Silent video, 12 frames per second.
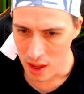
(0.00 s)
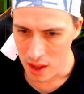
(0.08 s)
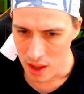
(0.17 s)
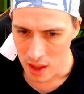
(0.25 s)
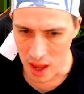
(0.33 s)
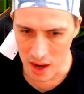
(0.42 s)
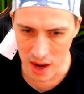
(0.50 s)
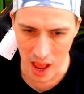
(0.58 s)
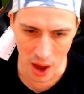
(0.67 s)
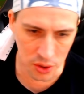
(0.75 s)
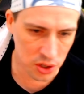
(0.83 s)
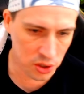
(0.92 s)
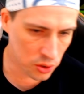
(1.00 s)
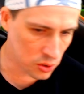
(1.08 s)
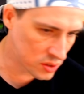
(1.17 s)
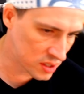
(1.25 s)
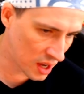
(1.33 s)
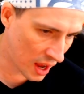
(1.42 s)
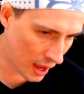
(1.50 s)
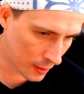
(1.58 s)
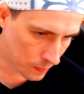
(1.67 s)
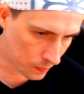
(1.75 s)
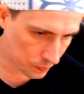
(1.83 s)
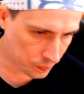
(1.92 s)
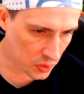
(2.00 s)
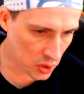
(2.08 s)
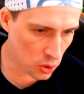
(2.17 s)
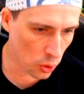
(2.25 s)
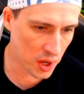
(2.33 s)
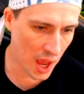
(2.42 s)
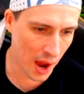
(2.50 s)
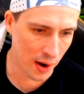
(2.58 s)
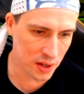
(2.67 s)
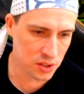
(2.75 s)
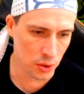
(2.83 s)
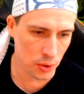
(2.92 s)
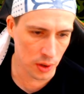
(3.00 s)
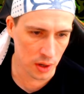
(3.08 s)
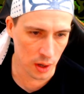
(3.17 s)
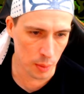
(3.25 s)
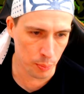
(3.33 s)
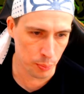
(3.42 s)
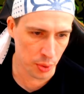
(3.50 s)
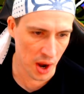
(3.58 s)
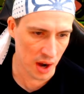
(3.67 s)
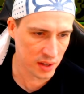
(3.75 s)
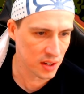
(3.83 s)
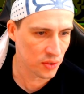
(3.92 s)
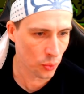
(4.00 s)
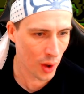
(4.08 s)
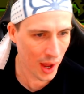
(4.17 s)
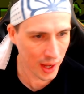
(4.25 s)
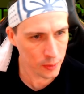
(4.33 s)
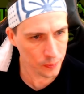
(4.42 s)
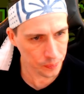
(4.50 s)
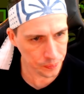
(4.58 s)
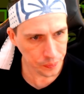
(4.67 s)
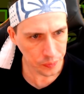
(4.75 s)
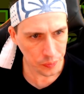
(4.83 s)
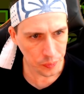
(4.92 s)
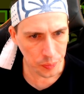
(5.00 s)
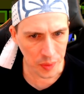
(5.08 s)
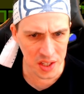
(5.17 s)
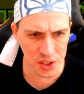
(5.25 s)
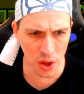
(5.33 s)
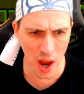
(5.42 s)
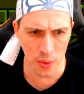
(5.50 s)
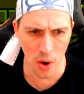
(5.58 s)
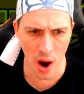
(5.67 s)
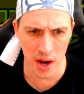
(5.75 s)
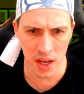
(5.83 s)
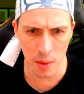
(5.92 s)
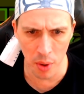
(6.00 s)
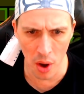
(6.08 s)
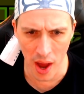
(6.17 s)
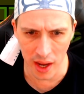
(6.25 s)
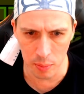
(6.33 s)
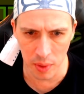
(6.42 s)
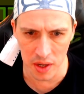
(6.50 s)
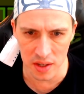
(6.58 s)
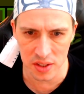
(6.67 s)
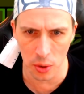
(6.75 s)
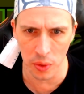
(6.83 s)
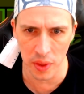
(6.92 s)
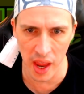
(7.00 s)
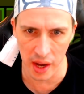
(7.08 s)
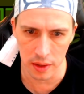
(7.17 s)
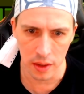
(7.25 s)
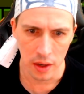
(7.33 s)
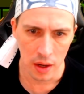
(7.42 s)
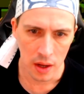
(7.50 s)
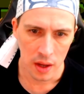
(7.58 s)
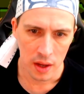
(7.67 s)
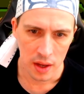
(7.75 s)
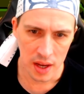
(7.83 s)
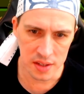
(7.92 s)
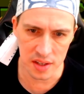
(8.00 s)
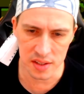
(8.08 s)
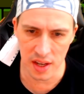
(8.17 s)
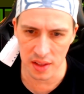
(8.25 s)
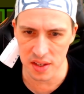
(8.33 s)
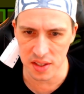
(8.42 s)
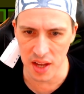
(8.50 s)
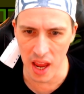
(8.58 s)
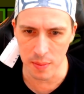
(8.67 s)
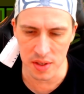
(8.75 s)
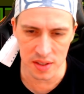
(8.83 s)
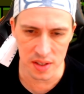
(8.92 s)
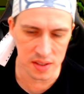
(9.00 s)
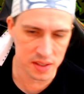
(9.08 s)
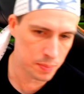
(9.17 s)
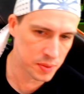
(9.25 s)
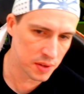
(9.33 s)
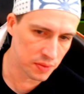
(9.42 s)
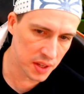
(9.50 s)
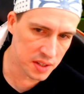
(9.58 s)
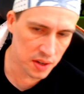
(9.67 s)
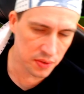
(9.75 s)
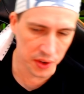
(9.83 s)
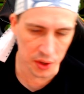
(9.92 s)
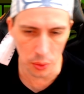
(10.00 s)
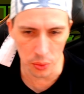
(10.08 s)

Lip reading: and how to use your character in a productive way, it's like riding a bike. But until then, as I said, this game is deceptively difficult.